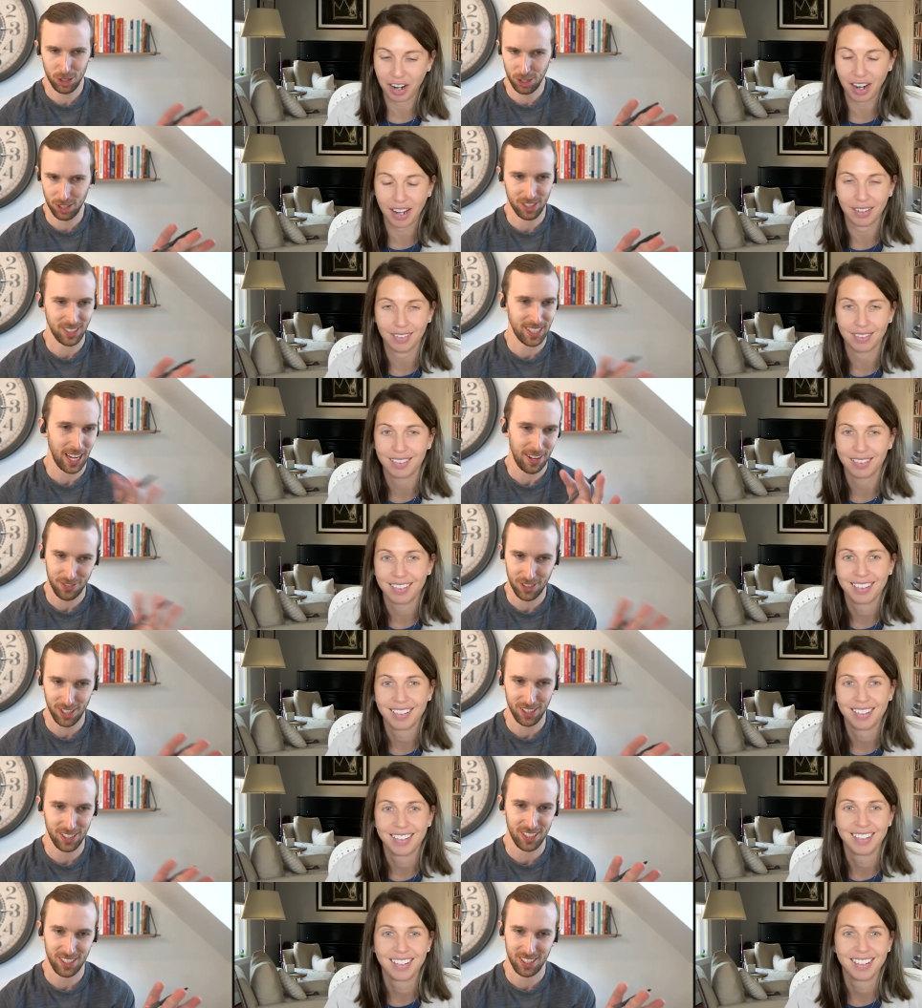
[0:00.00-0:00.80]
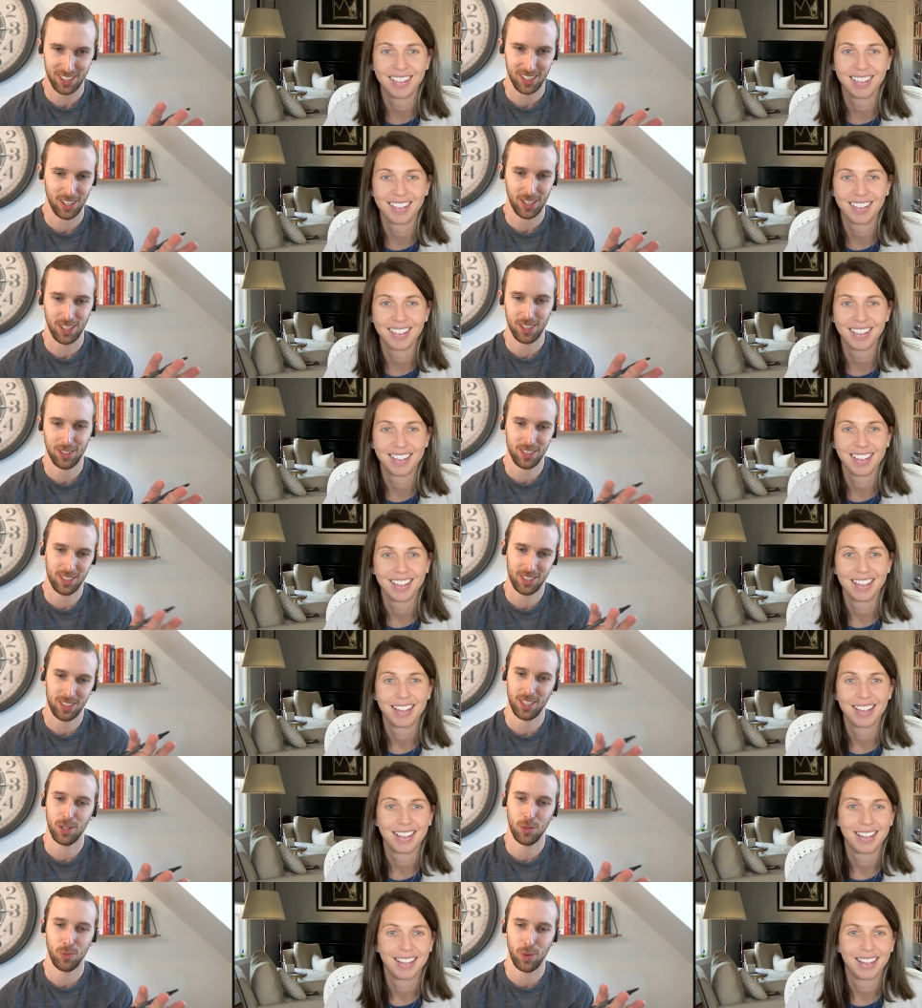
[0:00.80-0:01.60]
Speaker 1: definitely still still
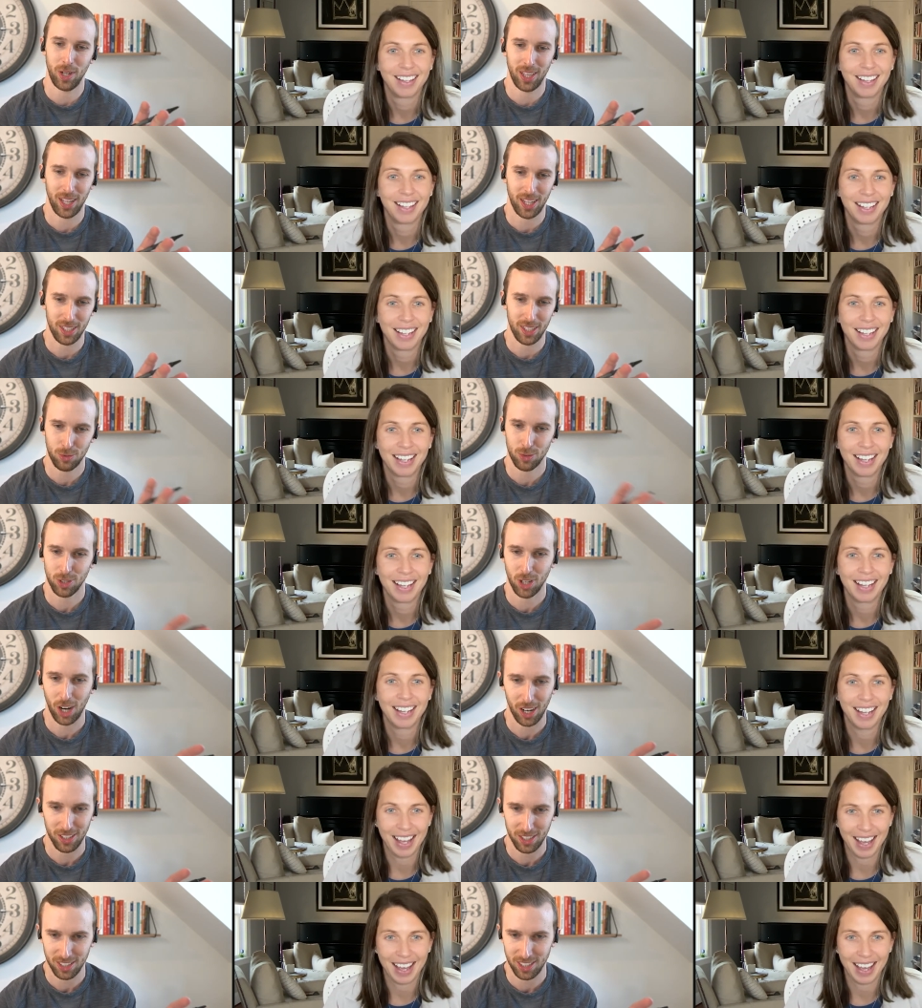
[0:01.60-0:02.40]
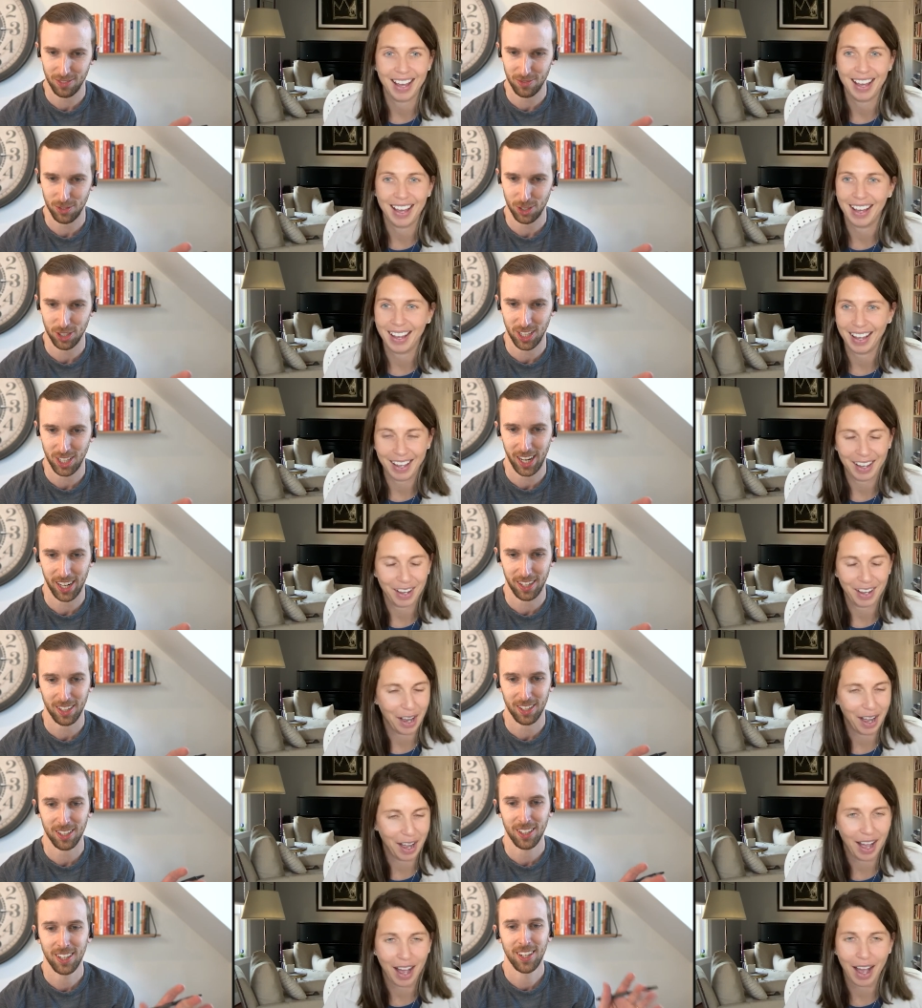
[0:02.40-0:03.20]
with us, regardless of your title.
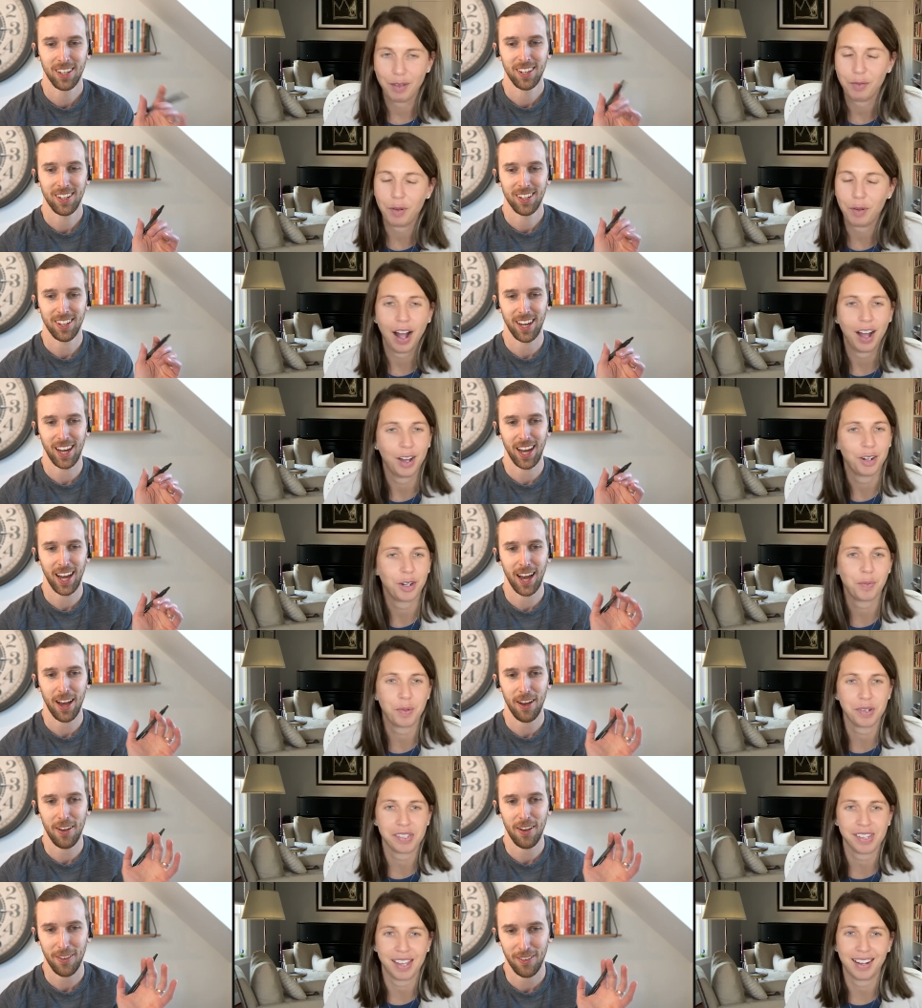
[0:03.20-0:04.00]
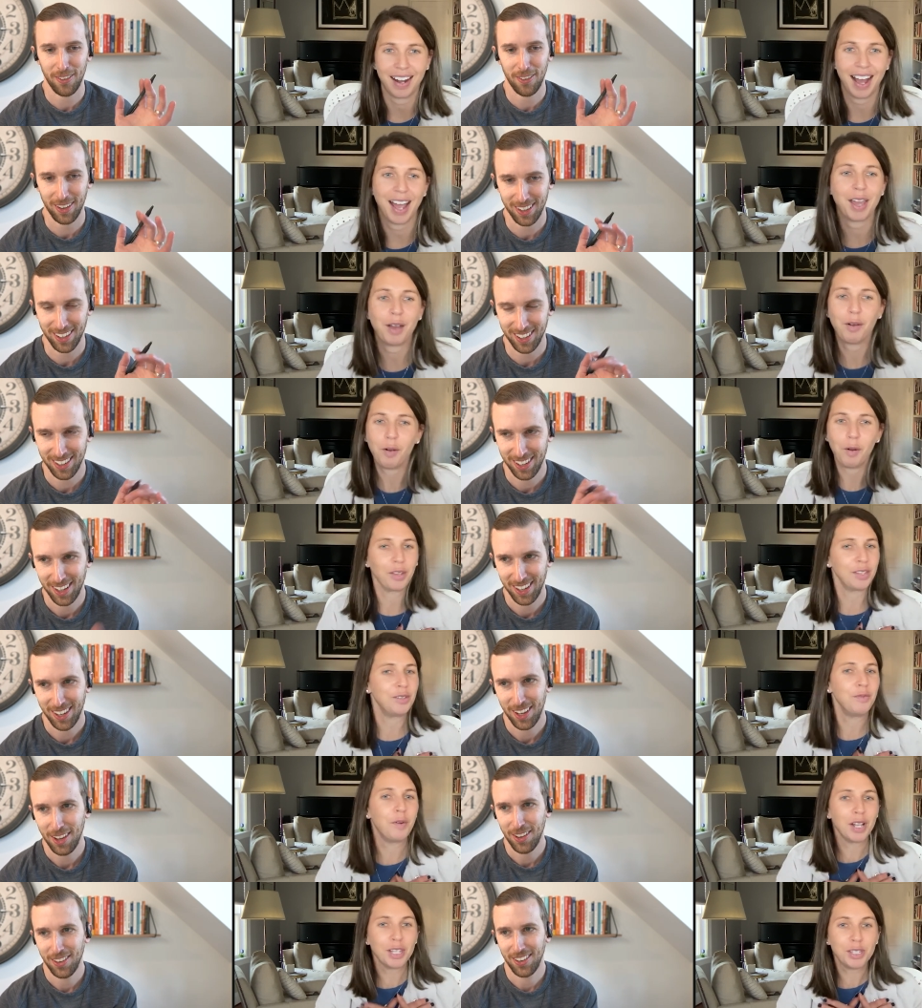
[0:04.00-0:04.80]
I hundred percent.
Speaker 2: I oh,
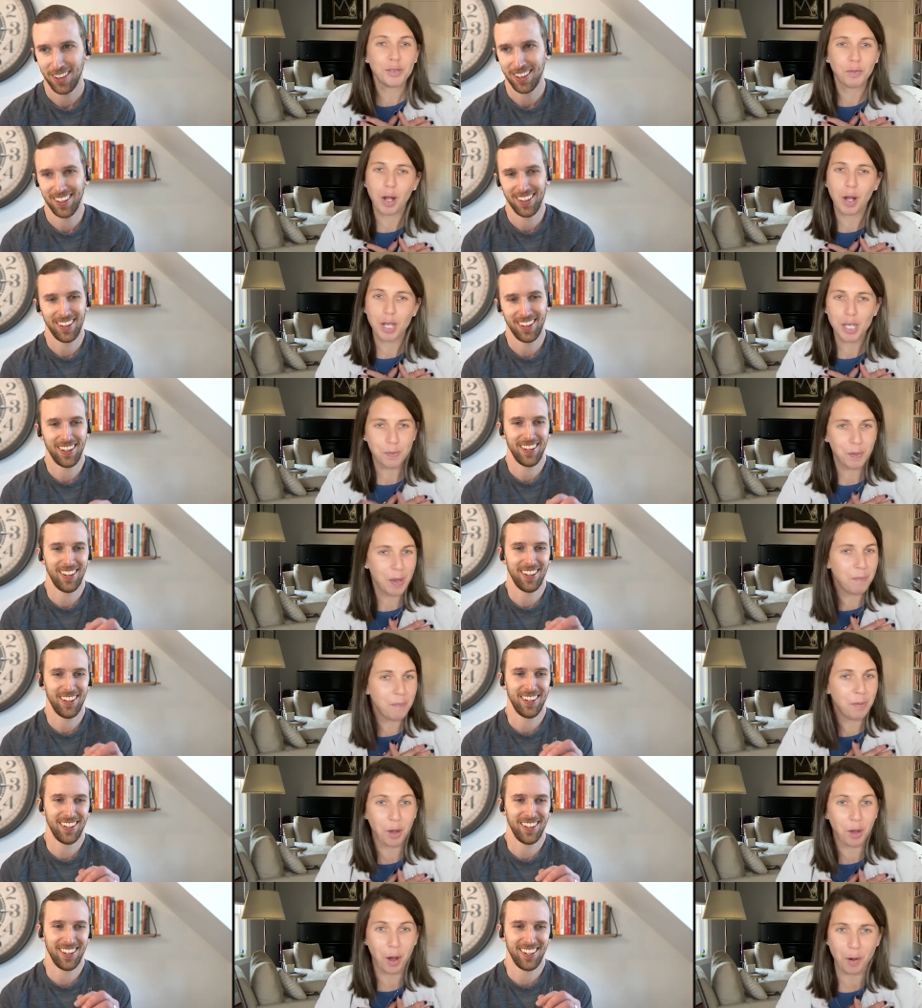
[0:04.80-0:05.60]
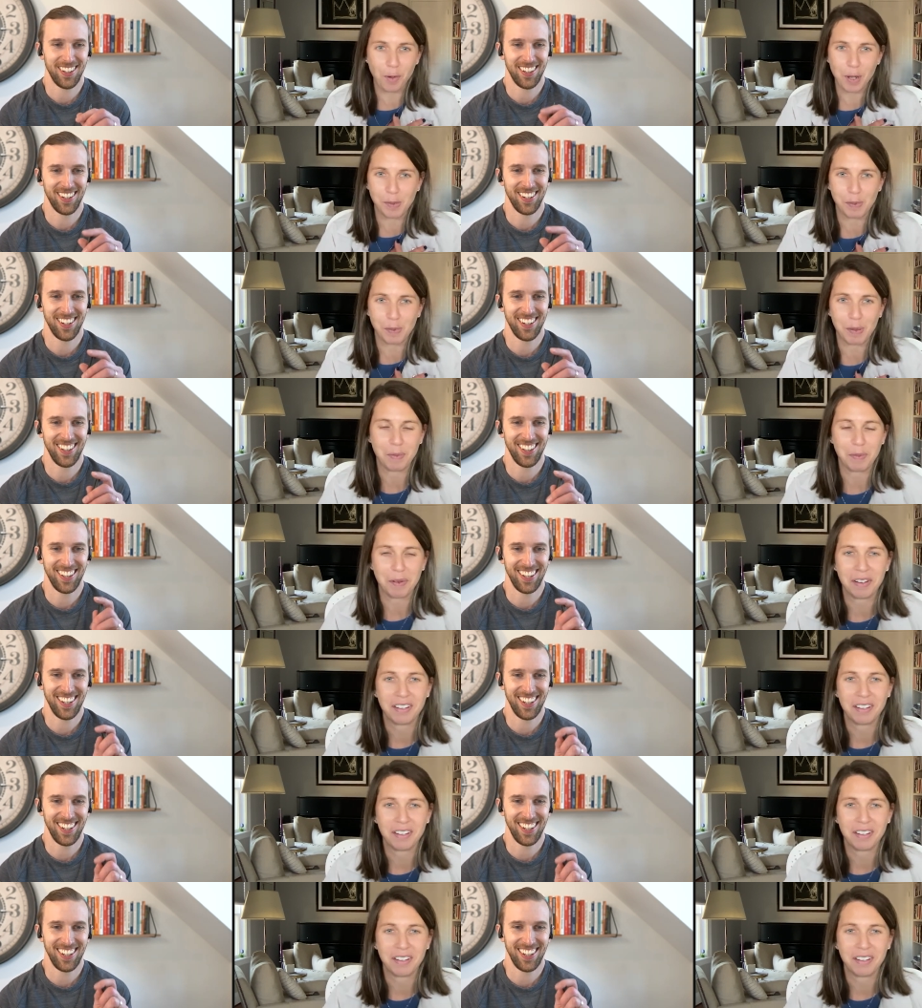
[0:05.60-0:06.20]
once once people, always people.